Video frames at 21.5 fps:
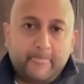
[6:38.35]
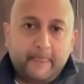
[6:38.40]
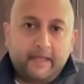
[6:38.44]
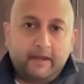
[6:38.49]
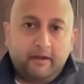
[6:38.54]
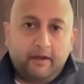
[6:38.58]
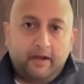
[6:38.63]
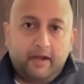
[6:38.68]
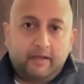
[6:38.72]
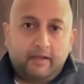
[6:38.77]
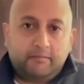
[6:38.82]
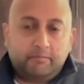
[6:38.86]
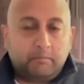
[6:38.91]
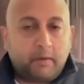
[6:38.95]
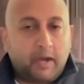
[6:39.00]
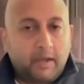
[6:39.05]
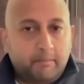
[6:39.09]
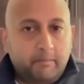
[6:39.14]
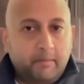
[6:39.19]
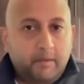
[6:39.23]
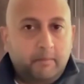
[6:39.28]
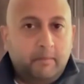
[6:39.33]
you know it
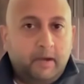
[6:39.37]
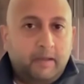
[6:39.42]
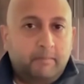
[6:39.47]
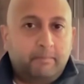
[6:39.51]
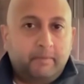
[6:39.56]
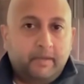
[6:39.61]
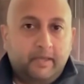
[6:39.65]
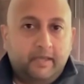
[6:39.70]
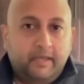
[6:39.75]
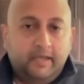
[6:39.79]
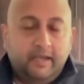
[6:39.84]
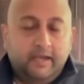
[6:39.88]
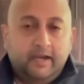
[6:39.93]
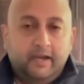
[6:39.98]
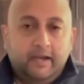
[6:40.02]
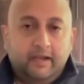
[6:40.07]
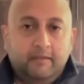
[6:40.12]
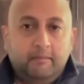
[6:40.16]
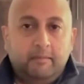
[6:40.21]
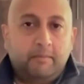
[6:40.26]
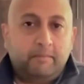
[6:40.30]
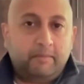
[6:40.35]
might it might be uh,
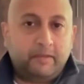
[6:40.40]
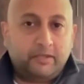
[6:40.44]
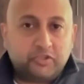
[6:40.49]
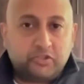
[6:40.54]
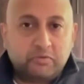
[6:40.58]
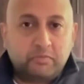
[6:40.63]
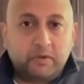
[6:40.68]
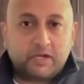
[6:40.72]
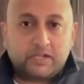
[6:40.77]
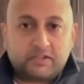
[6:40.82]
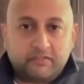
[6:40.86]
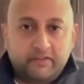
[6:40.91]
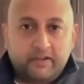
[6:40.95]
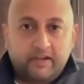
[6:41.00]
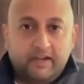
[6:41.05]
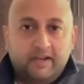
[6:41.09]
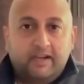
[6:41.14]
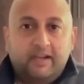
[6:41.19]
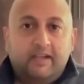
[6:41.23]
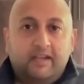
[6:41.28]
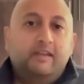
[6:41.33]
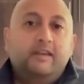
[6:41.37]
it might be too much of
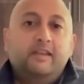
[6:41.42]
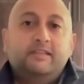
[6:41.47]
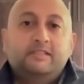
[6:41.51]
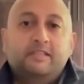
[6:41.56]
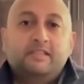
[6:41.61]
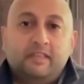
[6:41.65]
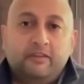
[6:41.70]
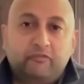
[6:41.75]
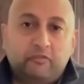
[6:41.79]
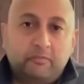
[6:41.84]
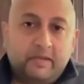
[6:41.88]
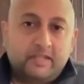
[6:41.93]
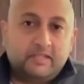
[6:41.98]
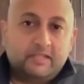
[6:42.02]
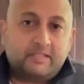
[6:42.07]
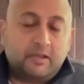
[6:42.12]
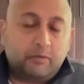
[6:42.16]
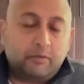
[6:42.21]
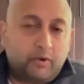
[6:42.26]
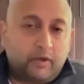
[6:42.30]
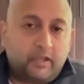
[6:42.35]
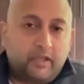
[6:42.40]
a, an easy thing for me to say
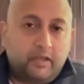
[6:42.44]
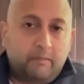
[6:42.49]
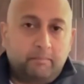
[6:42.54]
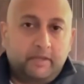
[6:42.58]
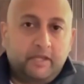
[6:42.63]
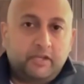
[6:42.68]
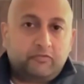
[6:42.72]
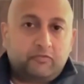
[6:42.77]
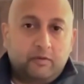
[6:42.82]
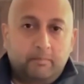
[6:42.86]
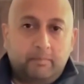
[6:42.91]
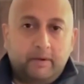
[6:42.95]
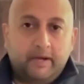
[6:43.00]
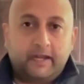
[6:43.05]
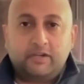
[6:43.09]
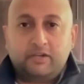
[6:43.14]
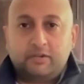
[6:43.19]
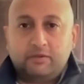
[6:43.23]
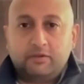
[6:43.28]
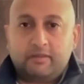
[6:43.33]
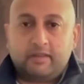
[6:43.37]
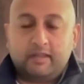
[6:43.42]
working at beachfront but i
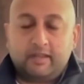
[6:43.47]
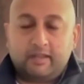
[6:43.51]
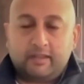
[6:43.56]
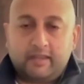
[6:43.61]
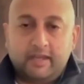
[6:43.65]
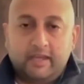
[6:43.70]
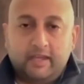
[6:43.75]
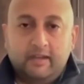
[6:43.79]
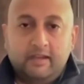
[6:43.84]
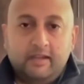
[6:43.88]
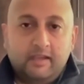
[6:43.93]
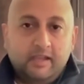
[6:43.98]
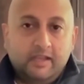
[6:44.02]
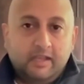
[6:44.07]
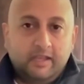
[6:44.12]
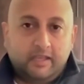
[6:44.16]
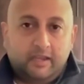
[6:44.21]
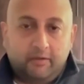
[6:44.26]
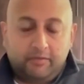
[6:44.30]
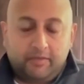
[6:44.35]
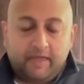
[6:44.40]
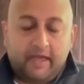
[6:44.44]
do think that
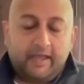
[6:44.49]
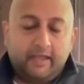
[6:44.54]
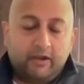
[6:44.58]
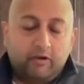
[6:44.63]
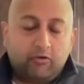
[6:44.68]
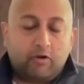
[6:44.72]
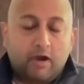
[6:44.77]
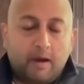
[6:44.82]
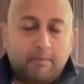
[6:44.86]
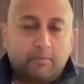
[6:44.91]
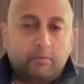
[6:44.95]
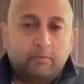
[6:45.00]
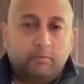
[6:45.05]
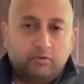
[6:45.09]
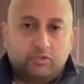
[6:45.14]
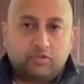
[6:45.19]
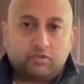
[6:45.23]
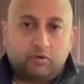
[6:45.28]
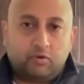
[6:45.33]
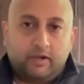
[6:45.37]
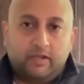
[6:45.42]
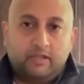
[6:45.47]
you know that interoperable
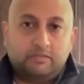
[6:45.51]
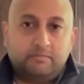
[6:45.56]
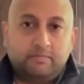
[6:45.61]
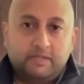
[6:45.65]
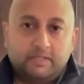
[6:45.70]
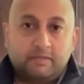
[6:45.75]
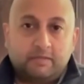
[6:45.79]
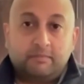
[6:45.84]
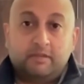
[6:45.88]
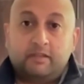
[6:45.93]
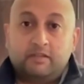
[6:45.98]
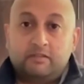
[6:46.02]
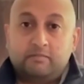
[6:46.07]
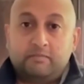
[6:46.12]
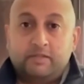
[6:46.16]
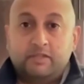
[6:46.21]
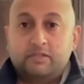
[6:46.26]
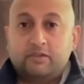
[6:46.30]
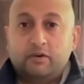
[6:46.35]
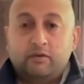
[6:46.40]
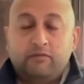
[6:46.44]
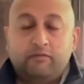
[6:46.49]
story has been something that's been
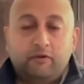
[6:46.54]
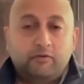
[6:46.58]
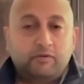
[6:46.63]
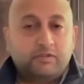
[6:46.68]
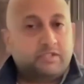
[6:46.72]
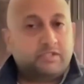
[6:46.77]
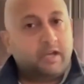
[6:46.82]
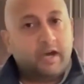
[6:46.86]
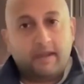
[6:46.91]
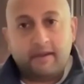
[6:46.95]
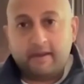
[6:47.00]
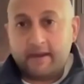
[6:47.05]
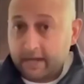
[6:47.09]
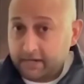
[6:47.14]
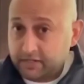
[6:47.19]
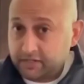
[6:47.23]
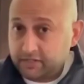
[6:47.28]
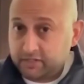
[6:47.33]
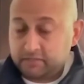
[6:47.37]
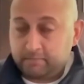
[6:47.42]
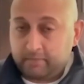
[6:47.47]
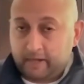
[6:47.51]
so focused on not
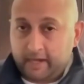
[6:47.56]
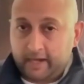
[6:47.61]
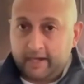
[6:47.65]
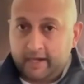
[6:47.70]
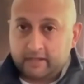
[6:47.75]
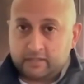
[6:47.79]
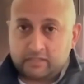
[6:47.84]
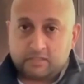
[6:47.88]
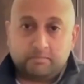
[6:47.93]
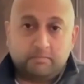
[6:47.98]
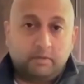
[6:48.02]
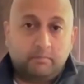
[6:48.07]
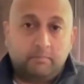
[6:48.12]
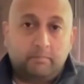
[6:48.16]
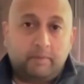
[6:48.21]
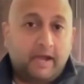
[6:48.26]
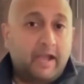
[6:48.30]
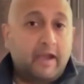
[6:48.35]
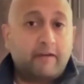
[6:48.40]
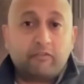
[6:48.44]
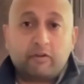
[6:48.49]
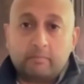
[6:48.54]
just by us but
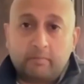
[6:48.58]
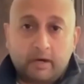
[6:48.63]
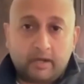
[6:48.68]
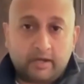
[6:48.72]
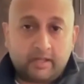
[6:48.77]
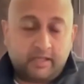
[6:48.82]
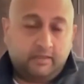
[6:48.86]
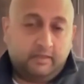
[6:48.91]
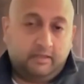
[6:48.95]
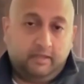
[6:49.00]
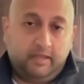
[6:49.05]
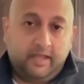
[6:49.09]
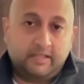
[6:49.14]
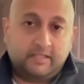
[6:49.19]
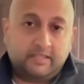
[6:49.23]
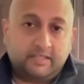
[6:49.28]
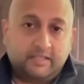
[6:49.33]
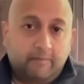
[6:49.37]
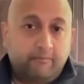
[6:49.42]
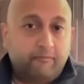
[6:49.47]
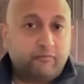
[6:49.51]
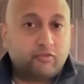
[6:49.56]
by everybody in the
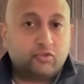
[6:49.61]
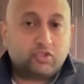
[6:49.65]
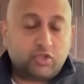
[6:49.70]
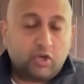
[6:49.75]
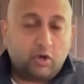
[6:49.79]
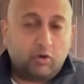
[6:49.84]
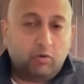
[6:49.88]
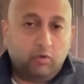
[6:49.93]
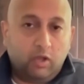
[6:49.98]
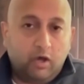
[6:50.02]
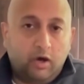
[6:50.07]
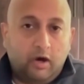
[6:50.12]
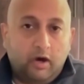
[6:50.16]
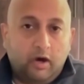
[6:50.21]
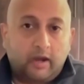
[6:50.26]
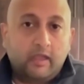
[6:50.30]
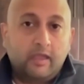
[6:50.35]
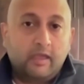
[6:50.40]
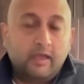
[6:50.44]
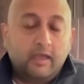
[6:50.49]
landscape for so long